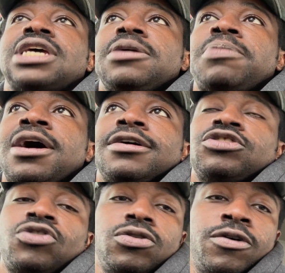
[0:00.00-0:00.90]
take power and
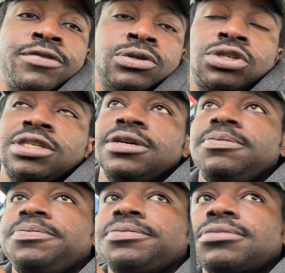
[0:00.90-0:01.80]
control over your shit.
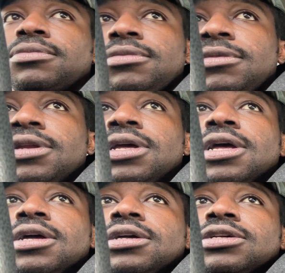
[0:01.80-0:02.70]

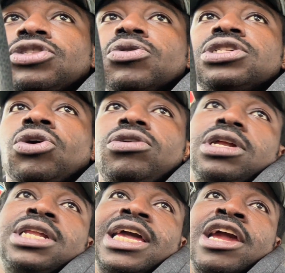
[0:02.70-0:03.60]
So it's gonna
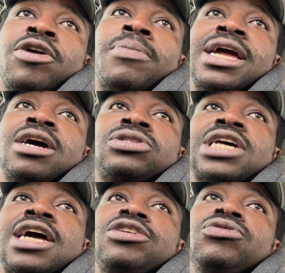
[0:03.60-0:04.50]
look like everybody
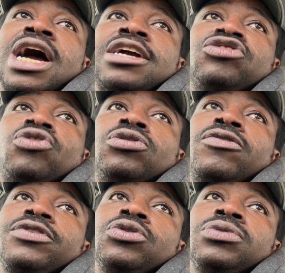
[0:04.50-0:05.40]
outside of you got control
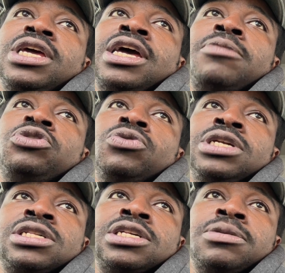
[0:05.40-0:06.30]
over you. Yeah, I'm doing
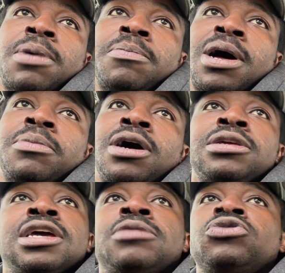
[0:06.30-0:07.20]
this because of my mama.
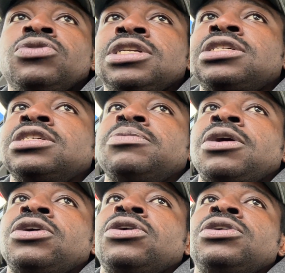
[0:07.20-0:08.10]
Yeah, I'm doing this because of my
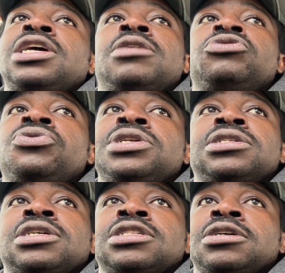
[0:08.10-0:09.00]
girl. Yeah, I'm doing
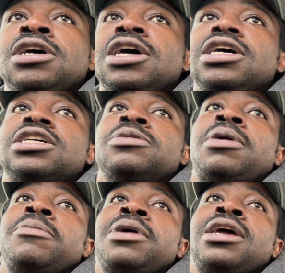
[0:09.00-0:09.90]
this because of because of
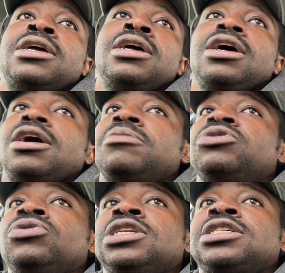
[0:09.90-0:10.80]
my man. I'm
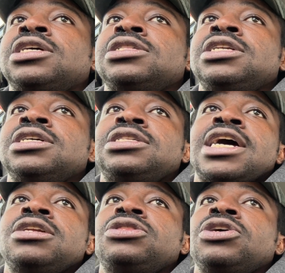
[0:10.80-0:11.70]
doing this because of this,
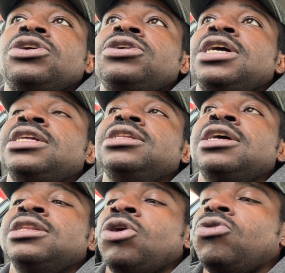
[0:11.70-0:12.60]
that, and the third. And
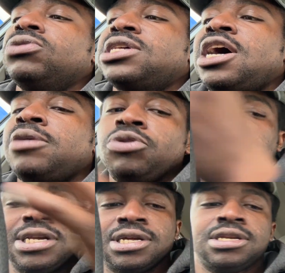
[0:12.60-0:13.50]
and the whole time you
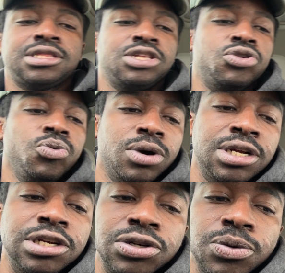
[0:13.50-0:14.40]
ain't did nothing you
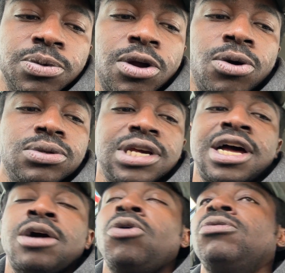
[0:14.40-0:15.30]
wanted to do. The whole
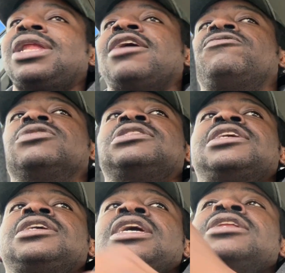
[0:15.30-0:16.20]
time, whole life was
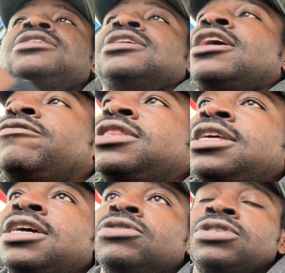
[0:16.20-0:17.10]
dedicated to
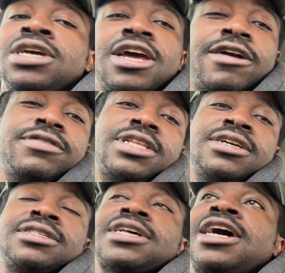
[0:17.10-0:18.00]
everything else, everything
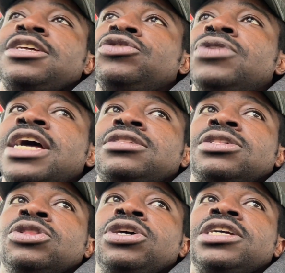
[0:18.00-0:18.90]
inside of you
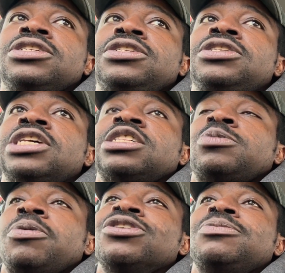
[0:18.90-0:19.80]
that's looking to
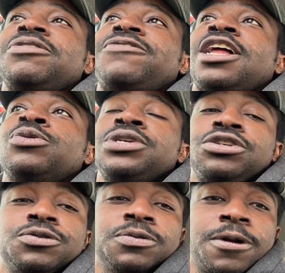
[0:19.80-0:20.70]
supposed to be following
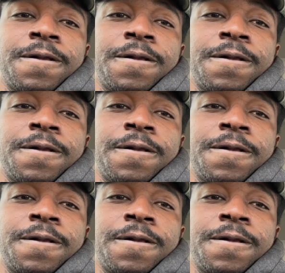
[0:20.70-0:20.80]
you.